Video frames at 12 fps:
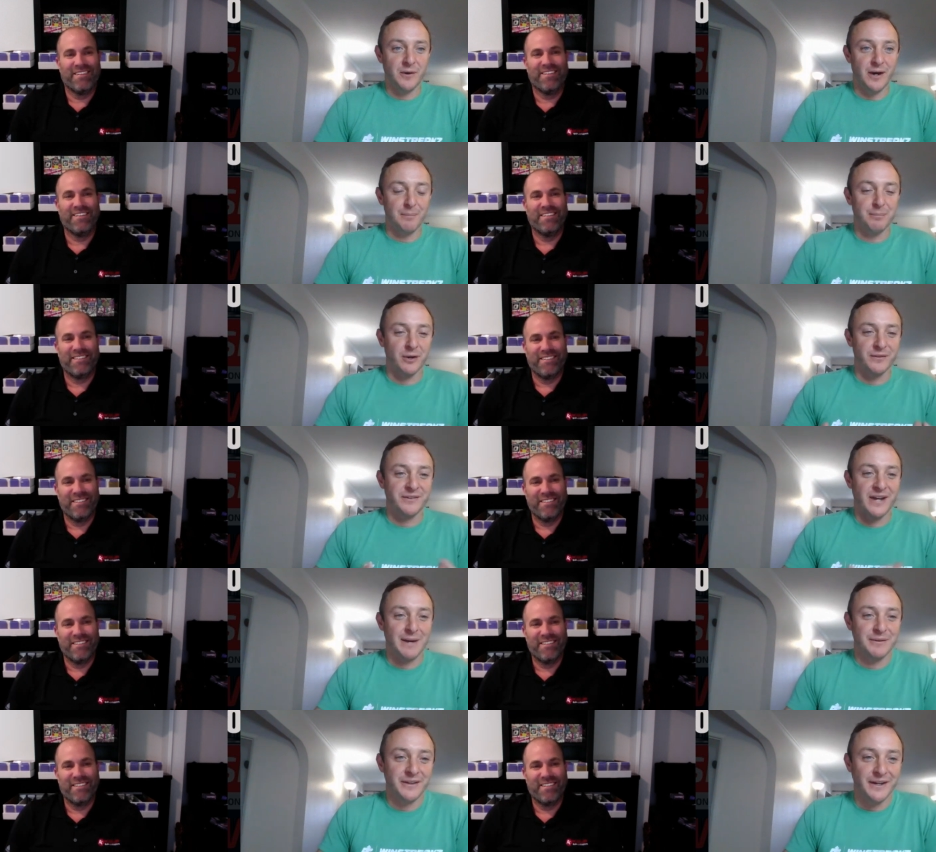Speaker 1: uh, perfect
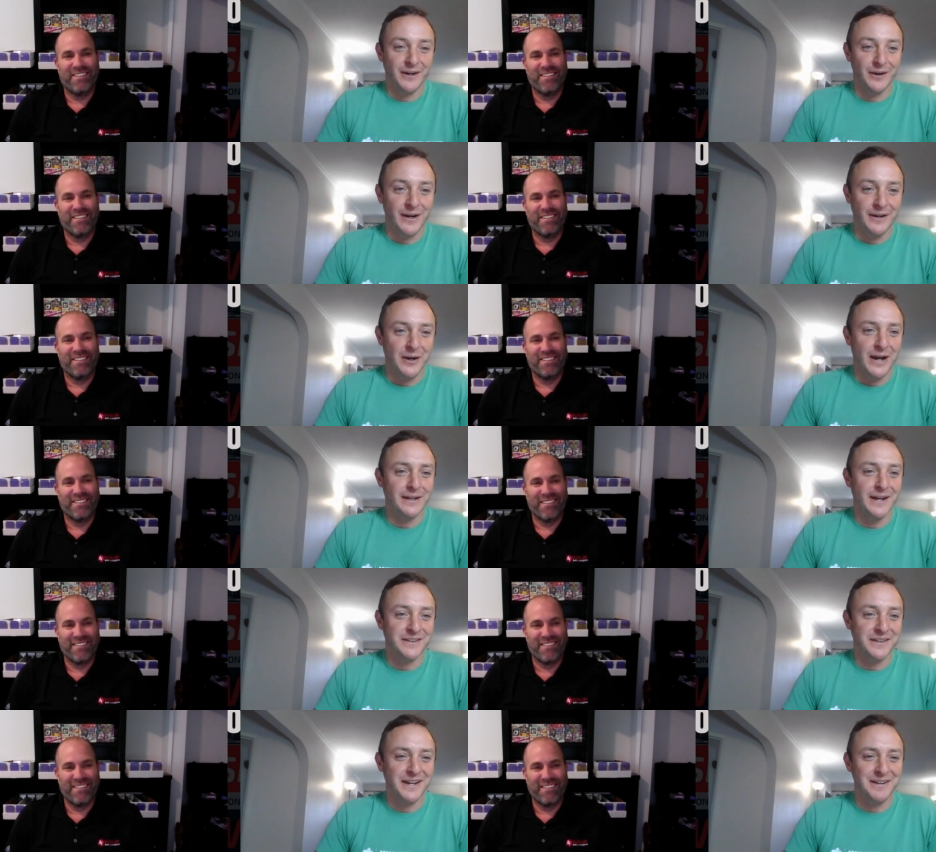time of the year. I, know, I
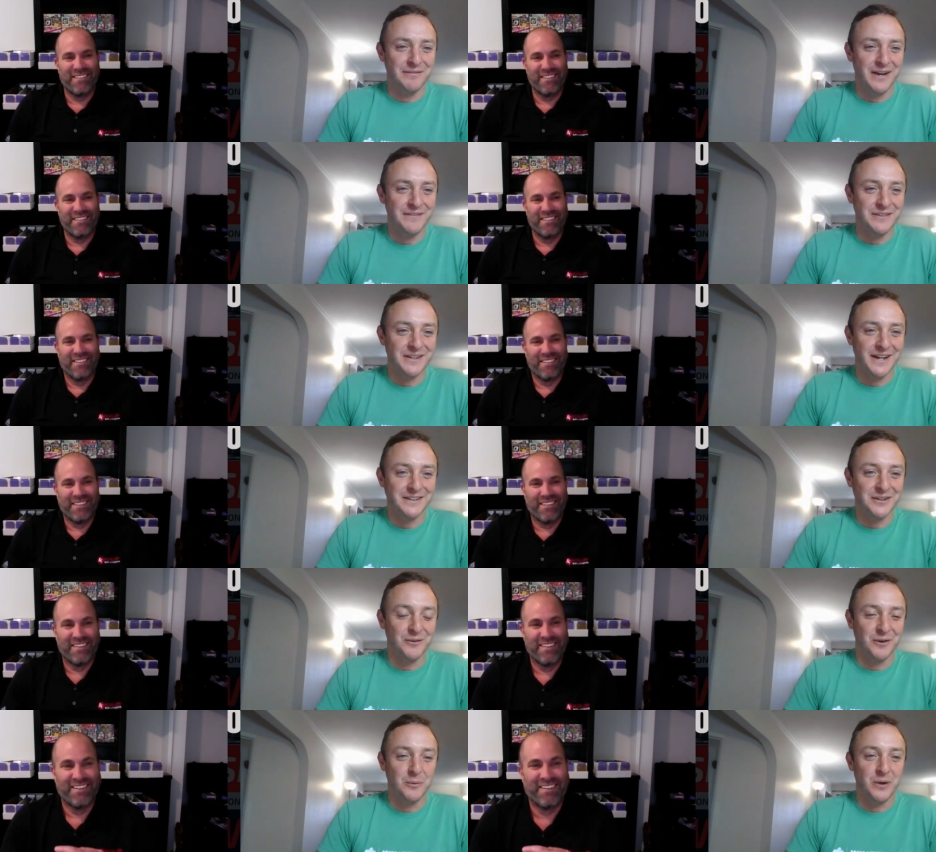like the 85 to 90
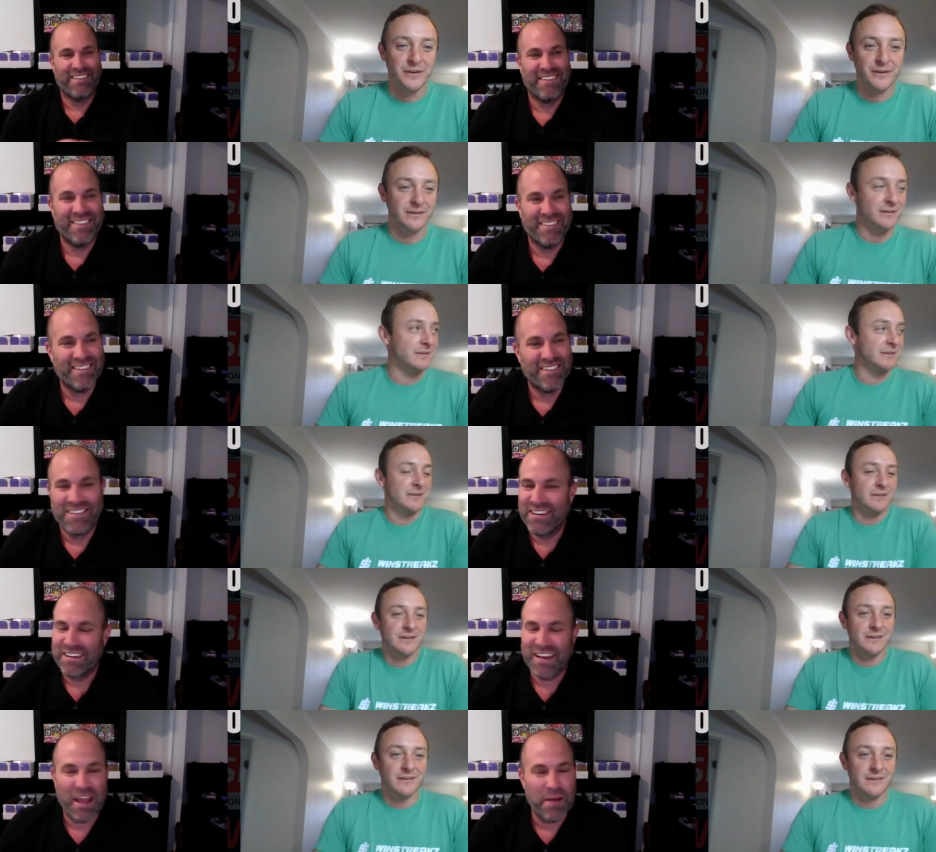degree weather.
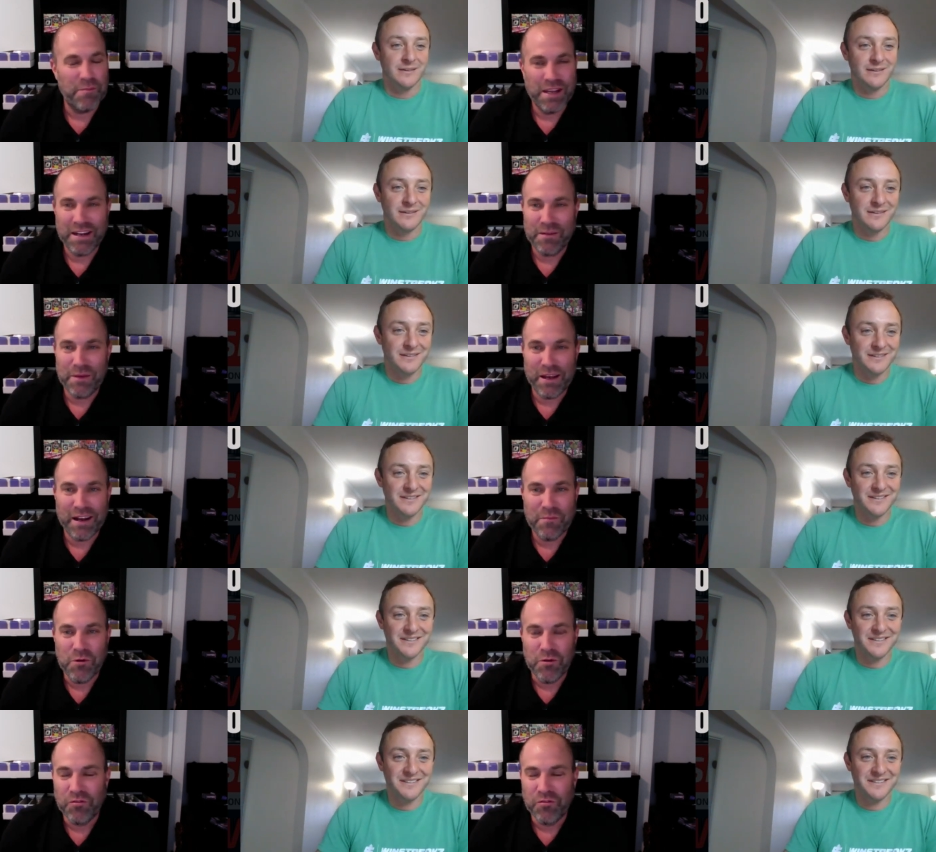
Speaker 2: Can't beat it, man. I
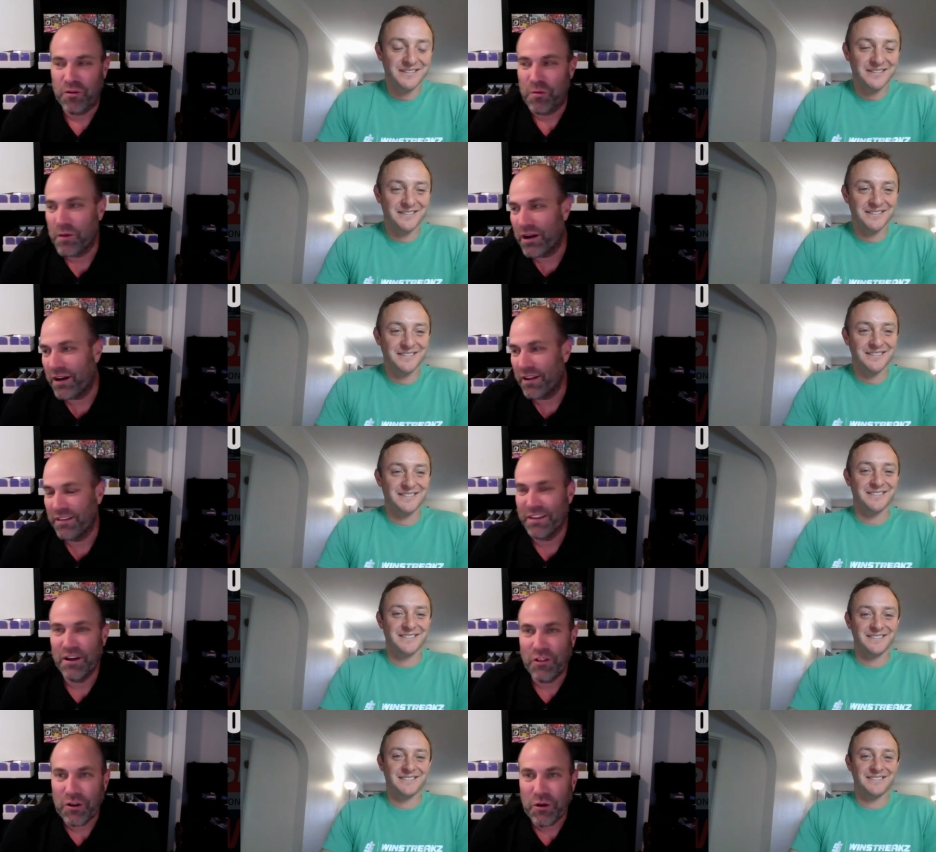moved from uh,
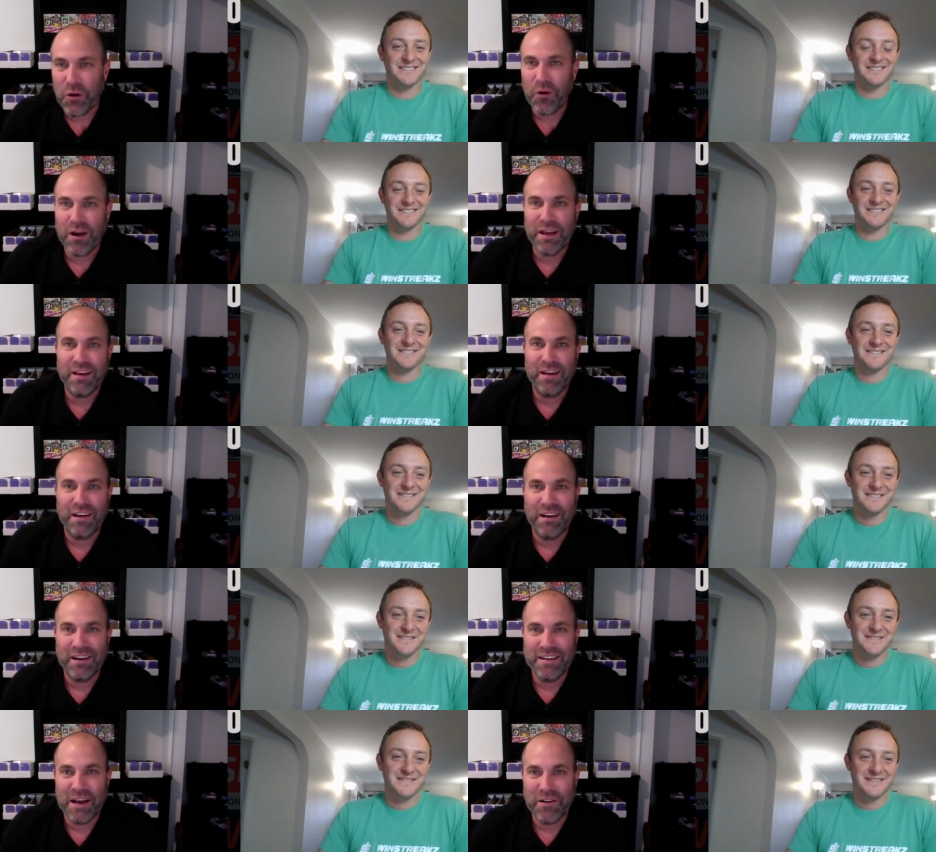Illinois uh,
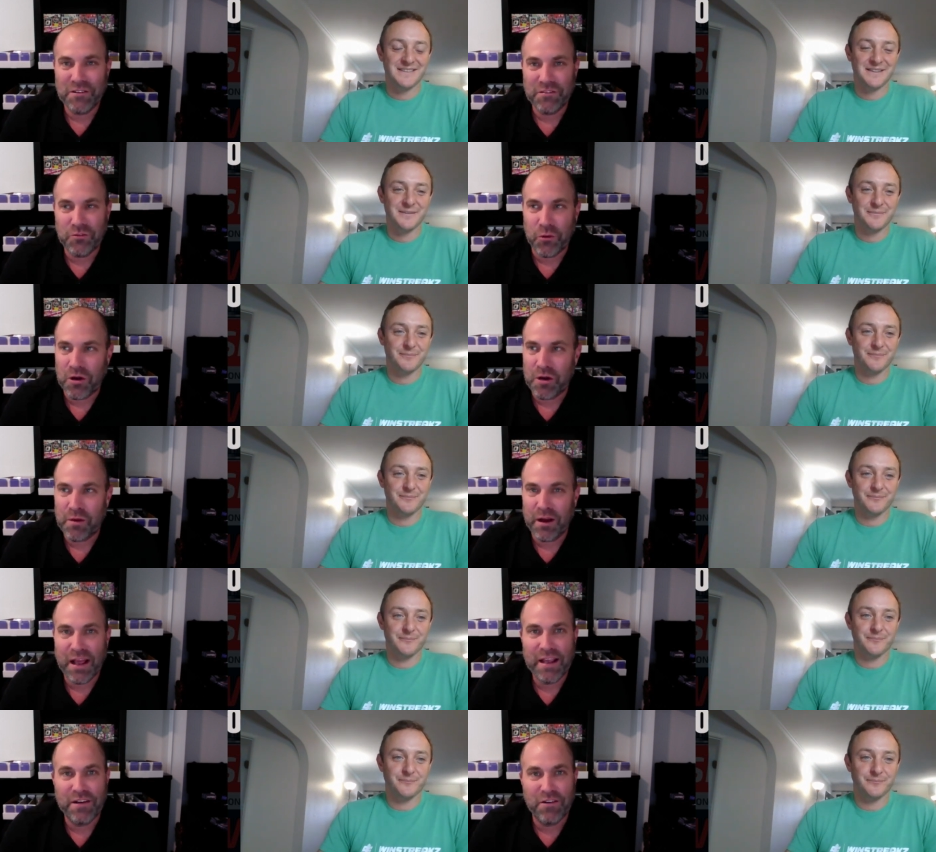down to Florida about
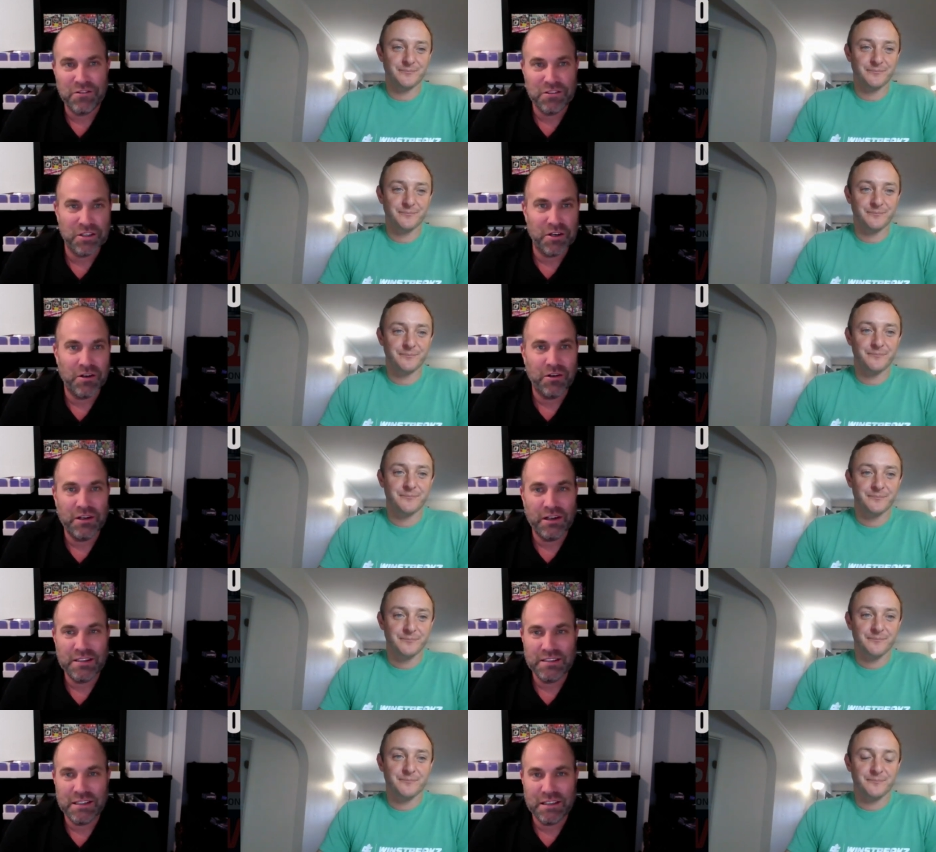eight years ago, and I
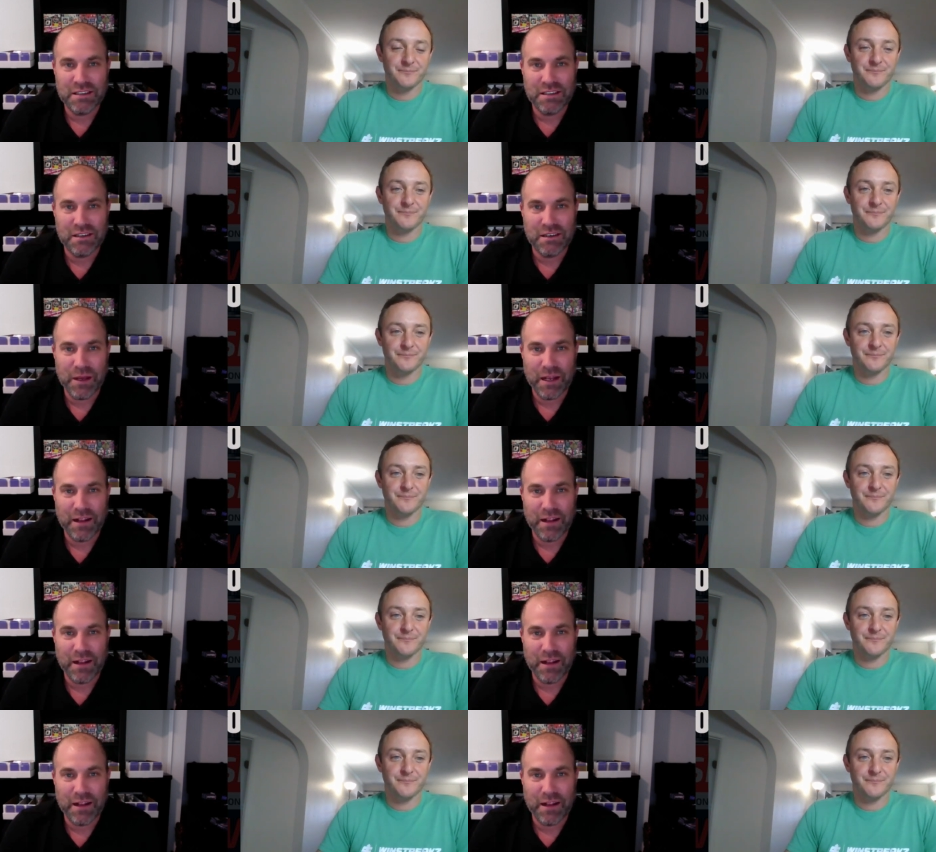said, uh, man, I